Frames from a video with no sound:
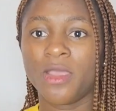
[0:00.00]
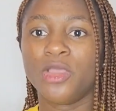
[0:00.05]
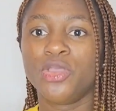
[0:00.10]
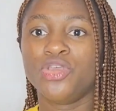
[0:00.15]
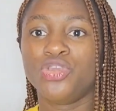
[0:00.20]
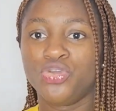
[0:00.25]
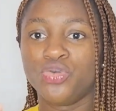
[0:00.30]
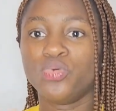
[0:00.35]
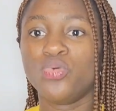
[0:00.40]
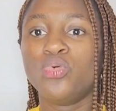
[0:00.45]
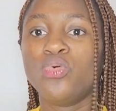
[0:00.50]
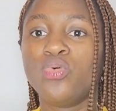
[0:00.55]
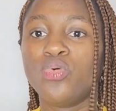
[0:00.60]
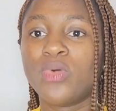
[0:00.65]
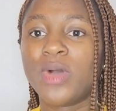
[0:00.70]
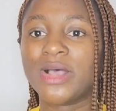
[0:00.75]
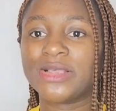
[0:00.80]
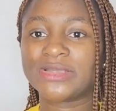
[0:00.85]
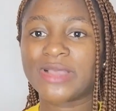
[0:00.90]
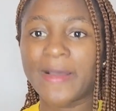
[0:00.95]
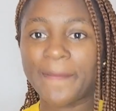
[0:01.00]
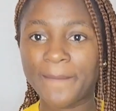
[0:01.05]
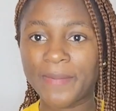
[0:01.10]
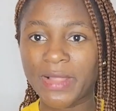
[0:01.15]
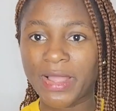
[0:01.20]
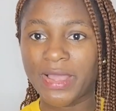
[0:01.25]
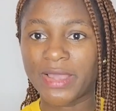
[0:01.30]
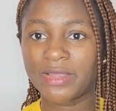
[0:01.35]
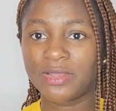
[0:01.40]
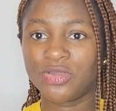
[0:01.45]
you who has
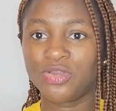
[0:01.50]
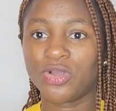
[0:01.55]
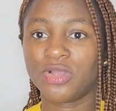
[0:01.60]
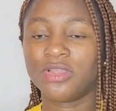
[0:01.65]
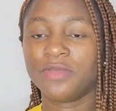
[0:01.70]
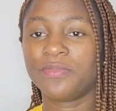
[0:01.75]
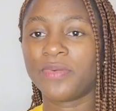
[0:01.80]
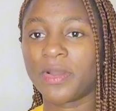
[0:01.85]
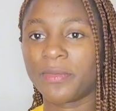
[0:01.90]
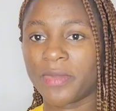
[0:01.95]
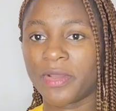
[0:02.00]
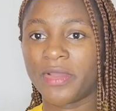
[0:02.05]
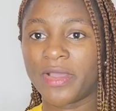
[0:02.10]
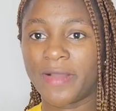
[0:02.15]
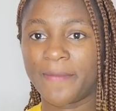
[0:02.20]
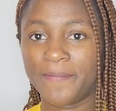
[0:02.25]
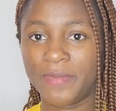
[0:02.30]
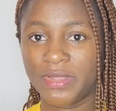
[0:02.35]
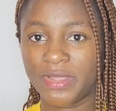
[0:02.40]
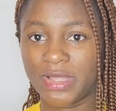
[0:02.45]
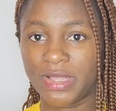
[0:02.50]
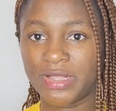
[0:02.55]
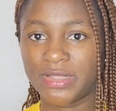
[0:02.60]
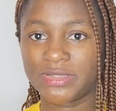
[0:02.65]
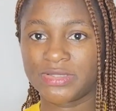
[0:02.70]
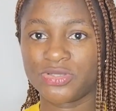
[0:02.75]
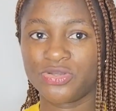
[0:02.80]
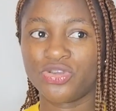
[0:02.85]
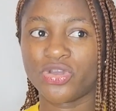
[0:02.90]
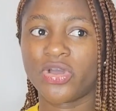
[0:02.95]
applied, you're the primary
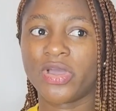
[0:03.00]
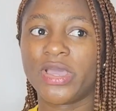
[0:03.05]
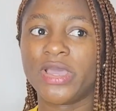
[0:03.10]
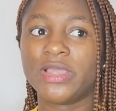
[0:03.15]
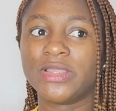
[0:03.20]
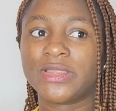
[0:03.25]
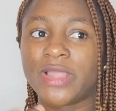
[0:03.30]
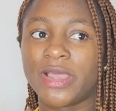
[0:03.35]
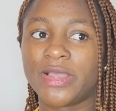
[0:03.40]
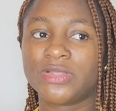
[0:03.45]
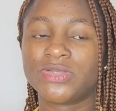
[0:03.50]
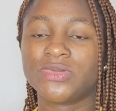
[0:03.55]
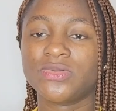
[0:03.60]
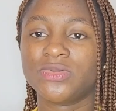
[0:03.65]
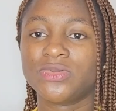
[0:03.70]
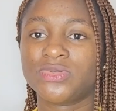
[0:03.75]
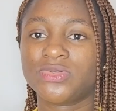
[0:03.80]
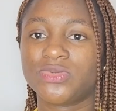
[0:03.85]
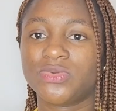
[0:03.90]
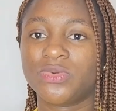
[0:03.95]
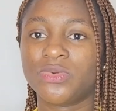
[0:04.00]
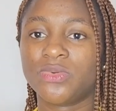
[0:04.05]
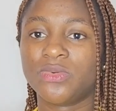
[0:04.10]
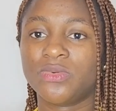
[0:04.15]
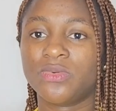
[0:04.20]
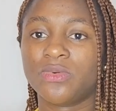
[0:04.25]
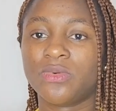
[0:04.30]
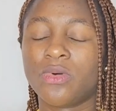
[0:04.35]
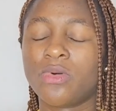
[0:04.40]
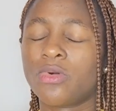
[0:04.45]
applicant, you're entitled
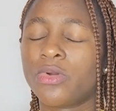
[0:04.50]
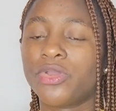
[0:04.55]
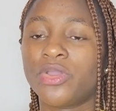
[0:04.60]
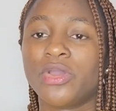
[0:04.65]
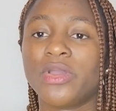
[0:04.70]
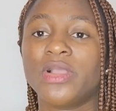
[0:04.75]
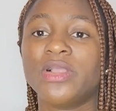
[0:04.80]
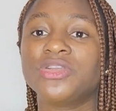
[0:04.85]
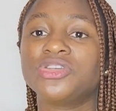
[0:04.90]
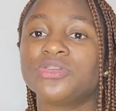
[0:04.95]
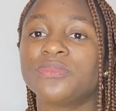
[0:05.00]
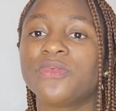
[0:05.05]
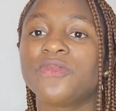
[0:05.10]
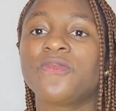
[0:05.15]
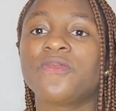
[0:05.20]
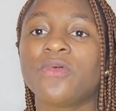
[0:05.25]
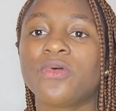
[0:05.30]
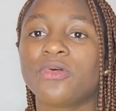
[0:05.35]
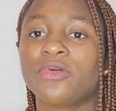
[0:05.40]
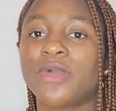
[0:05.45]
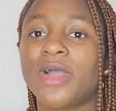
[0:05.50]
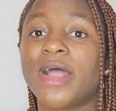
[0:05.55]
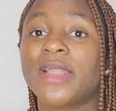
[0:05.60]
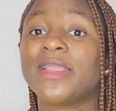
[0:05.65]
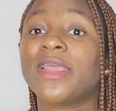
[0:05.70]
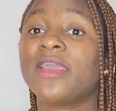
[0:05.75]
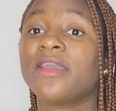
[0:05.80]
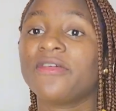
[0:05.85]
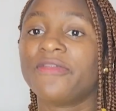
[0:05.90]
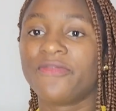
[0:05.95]
to or you're eligible for an
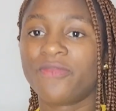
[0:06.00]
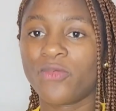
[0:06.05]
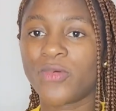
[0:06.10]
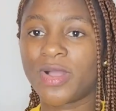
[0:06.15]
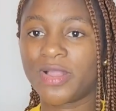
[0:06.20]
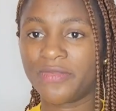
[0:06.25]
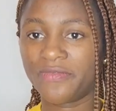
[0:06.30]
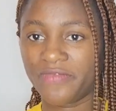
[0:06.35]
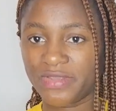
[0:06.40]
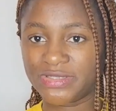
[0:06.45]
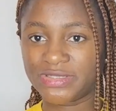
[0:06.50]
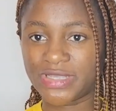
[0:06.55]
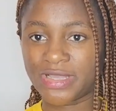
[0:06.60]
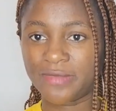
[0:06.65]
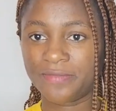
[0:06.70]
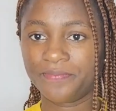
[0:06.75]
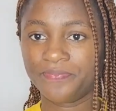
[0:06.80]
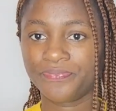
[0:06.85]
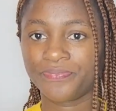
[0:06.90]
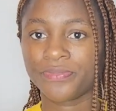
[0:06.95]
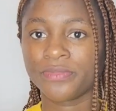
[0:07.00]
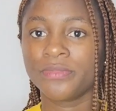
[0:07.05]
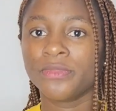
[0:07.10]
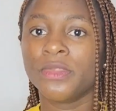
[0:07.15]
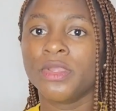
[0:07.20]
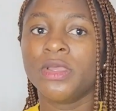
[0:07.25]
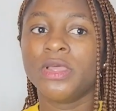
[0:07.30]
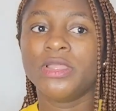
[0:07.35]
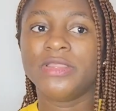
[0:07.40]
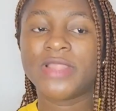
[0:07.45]
F1 visa.
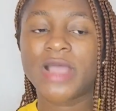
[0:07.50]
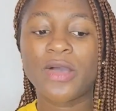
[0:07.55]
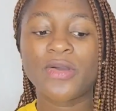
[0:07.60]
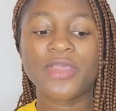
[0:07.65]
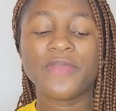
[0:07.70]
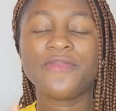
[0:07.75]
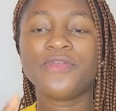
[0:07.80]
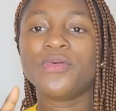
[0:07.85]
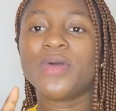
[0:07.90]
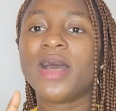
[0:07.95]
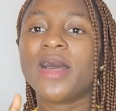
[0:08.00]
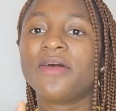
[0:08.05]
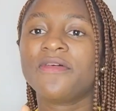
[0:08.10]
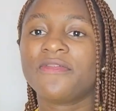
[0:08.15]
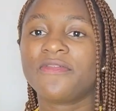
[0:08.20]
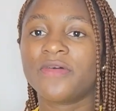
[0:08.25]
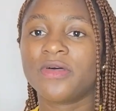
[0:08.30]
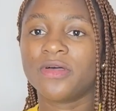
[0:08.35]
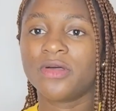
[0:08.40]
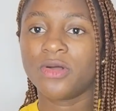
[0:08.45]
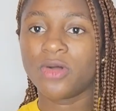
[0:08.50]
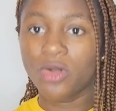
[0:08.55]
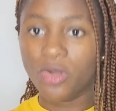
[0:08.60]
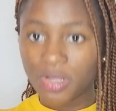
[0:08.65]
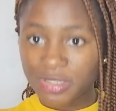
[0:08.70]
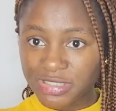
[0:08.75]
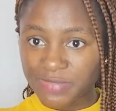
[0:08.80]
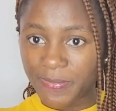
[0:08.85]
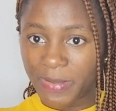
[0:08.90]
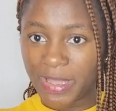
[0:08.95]
Now, if you have a
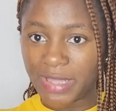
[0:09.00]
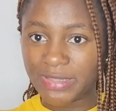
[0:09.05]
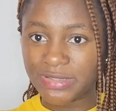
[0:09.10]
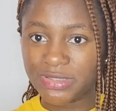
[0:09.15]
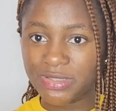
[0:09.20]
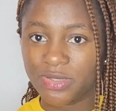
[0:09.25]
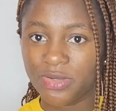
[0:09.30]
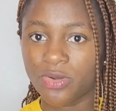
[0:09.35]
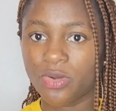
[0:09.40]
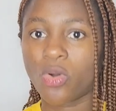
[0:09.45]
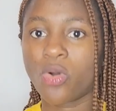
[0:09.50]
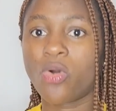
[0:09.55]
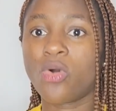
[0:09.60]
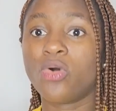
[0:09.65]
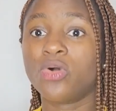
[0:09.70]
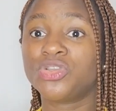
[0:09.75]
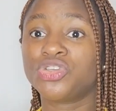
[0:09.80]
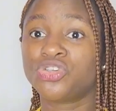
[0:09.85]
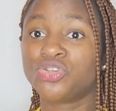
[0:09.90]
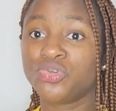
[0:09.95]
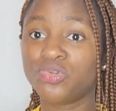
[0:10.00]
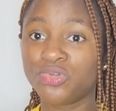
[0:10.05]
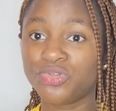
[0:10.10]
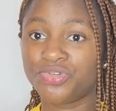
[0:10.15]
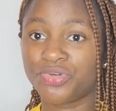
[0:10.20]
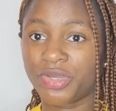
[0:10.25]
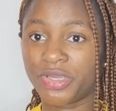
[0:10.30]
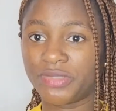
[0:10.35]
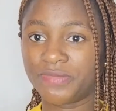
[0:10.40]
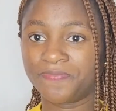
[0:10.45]
husband or
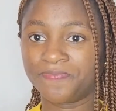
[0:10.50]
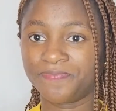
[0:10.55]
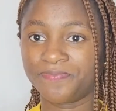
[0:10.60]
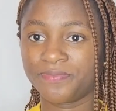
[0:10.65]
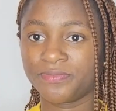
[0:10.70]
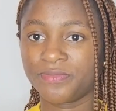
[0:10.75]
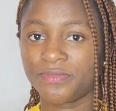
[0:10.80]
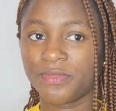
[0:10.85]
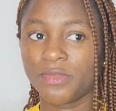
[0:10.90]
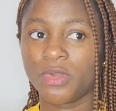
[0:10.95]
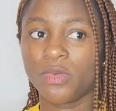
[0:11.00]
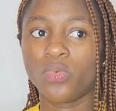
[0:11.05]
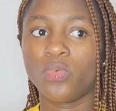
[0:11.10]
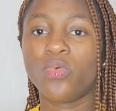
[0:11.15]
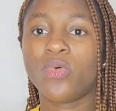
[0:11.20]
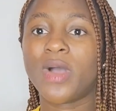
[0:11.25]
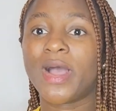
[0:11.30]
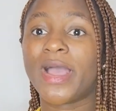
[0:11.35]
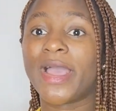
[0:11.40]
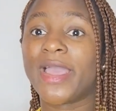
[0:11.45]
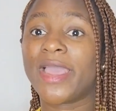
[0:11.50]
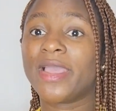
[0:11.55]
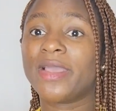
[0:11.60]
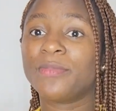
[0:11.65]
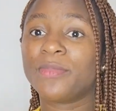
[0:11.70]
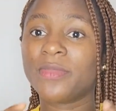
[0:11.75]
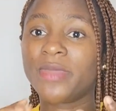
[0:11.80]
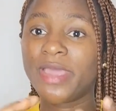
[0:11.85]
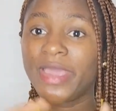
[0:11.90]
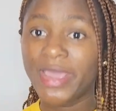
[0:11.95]
children who are
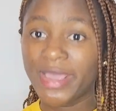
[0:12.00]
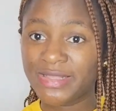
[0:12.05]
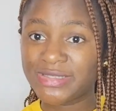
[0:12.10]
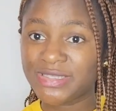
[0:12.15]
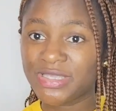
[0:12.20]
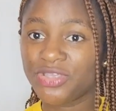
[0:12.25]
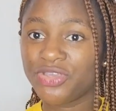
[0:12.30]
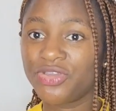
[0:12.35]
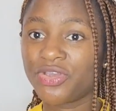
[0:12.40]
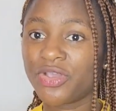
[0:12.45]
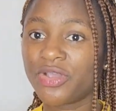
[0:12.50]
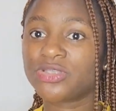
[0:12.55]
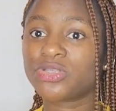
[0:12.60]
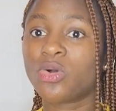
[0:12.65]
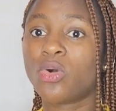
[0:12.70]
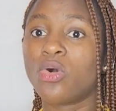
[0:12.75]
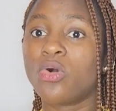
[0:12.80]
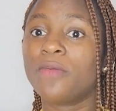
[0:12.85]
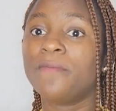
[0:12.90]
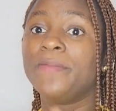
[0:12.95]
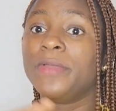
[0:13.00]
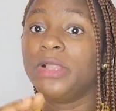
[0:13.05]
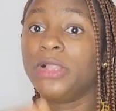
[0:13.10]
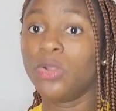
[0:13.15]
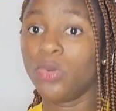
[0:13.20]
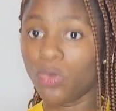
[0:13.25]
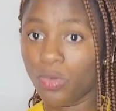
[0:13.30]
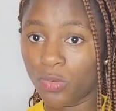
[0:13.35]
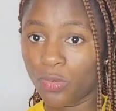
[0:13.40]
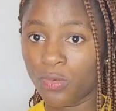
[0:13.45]
18 years or
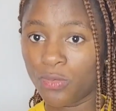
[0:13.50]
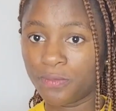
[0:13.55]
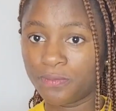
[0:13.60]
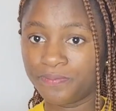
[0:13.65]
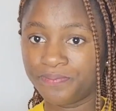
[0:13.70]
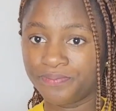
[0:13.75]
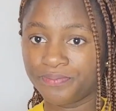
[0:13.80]
below,